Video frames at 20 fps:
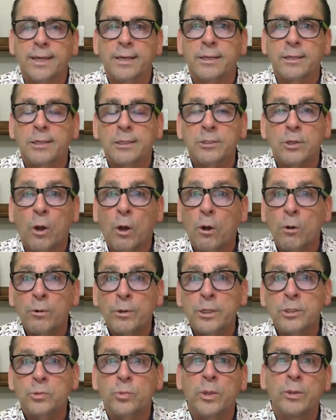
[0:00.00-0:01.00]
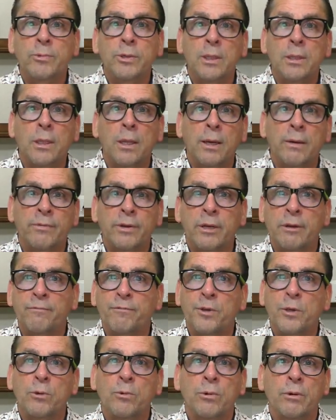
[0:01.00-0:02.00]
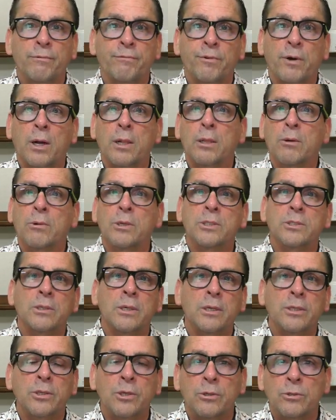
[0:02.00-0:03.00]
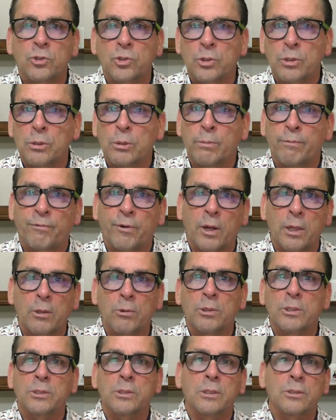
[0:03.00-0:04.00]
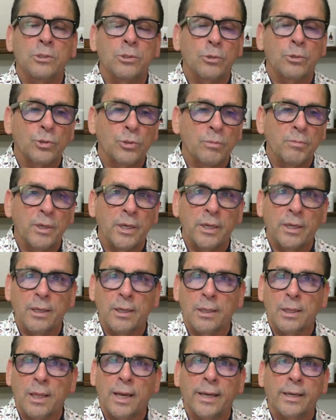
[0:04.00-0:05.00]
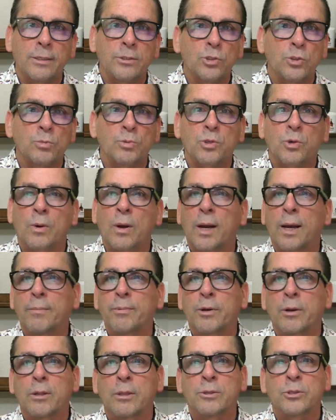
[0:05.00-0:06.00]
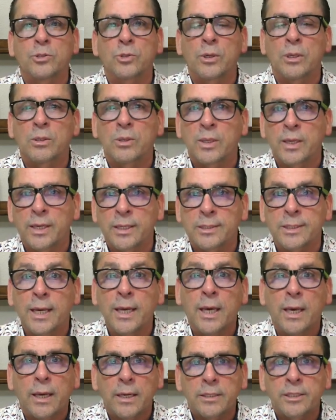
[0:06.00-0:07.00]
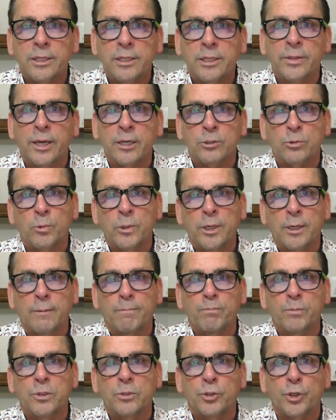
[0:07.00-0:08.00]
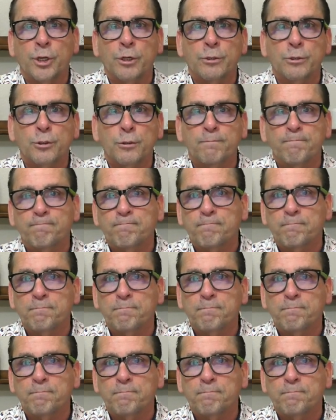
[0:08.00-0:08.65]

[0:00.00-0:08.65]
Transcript: And as always, we would love it if you would follow us on YouTube, follow us on social media, like and subscribe, and all those good things. Until next week, cheers.